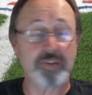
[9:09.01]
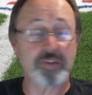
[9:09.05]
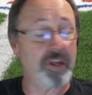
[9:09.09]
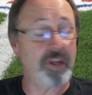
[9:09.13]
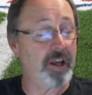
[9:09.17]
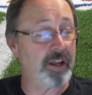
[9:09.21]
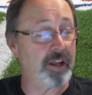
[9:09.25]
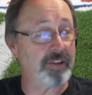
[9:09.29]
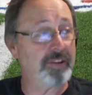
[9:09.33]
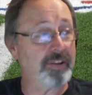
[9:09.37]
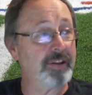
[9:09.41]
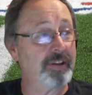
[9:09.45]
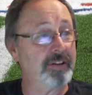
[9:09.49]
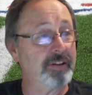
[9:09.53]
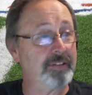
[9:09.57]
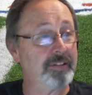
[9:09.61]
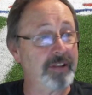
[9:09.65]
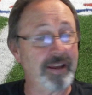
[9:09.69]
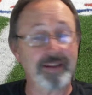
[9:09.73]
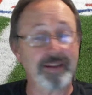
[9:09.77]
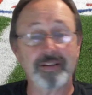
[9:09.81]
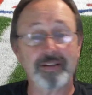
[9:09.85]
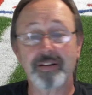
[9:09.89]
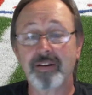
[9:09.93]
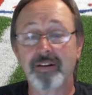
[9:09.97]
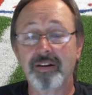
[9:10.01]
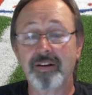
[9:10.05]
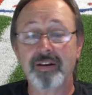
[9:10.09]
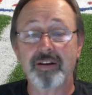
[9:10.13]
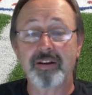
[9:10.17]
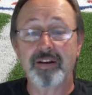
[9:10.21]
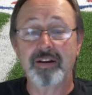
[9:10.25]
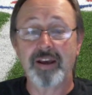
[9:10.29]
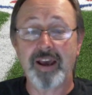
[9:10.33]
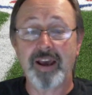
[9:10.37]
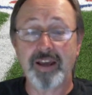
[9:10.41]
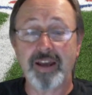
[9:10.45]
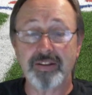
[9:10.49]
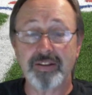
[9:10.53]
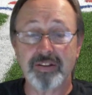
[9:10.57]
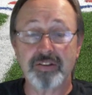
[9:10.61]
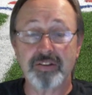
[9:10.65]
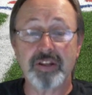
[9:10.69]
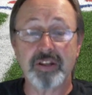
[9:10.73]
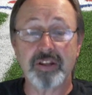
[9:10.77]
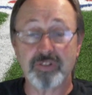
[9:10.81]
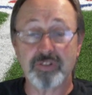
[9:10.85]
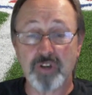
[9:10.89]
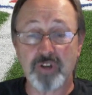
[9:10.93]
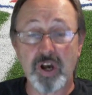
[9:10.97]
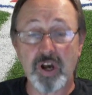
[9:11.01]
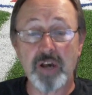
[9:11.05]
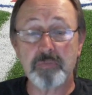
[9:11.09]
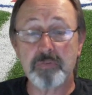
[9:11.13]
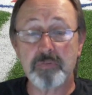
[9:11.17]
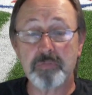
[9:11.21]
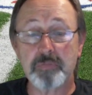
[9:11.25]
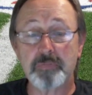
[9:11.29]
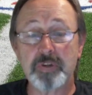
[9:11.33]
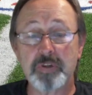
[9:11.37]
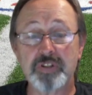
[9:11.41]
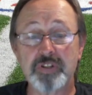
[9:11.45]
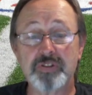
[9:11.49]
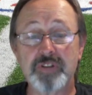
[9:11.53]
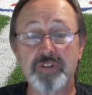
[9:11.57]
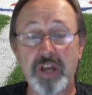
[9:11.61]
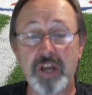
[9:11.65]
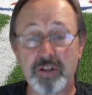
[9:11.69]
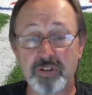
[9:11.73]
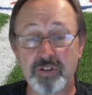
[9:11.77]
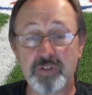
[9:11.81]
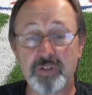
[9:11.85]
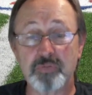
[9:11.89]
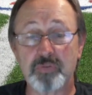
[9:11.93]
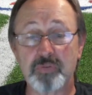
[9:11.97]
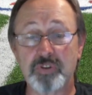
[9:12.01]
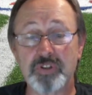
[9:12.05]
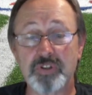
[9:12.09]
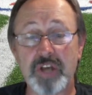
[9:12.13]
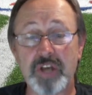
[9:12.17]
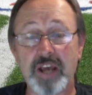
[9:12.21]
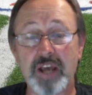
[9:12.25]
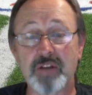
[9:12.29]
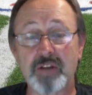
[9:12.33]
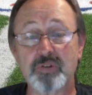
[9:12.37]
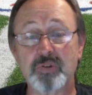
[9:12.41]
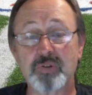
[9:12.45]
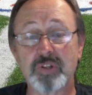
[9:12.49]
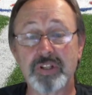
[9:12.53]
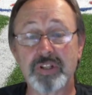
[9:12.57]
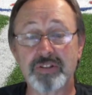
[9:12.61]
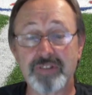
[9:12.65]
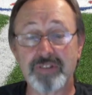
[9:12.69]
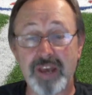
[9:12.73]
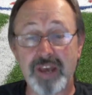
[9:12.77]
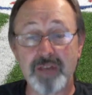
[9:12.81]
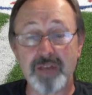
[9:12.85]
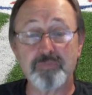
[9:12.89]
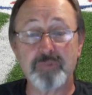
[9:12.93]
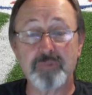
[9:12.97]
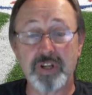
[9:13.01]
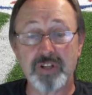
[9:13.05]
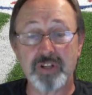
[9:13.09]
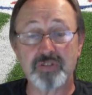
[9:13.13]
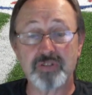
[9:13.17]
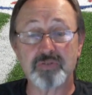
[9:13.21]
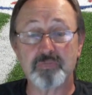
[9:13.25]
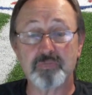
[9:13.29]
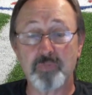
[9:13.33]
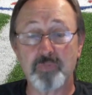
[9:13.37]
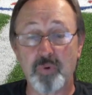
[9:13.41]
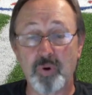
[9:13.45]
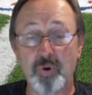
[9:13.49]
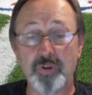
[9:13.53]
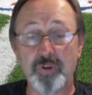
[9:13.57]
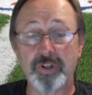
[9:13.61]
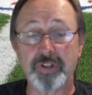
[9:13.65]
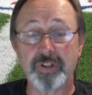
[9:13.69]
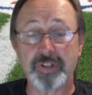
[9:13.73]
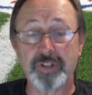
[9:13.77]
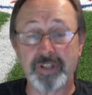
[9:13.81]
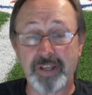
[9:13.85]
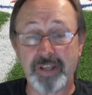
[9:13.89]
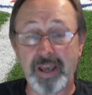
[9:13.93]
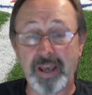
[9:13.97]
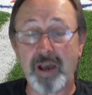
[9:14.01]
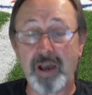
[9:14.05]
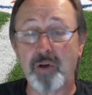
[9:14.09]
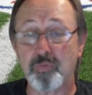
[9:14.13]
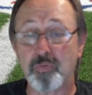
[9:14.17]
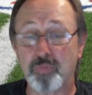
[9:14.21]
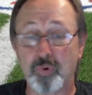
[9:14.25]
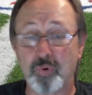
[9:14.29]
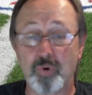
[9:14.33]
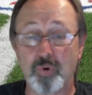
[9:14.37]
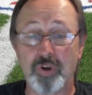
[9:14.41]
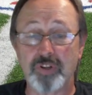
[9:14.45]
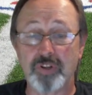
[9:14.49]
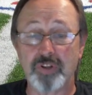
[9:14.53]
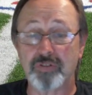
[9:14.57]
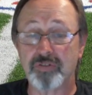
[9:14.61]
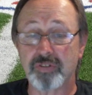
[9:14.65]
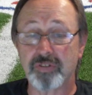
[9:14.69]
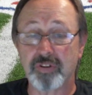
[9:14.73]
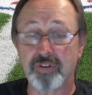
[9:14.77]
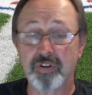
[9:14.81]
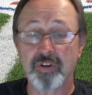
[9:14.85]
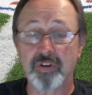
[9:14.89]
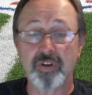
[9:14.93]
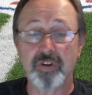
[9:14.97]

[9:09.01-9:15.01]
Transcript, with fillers: They, I think they had their time of possession was actually 10 minutes more than the Cowboys,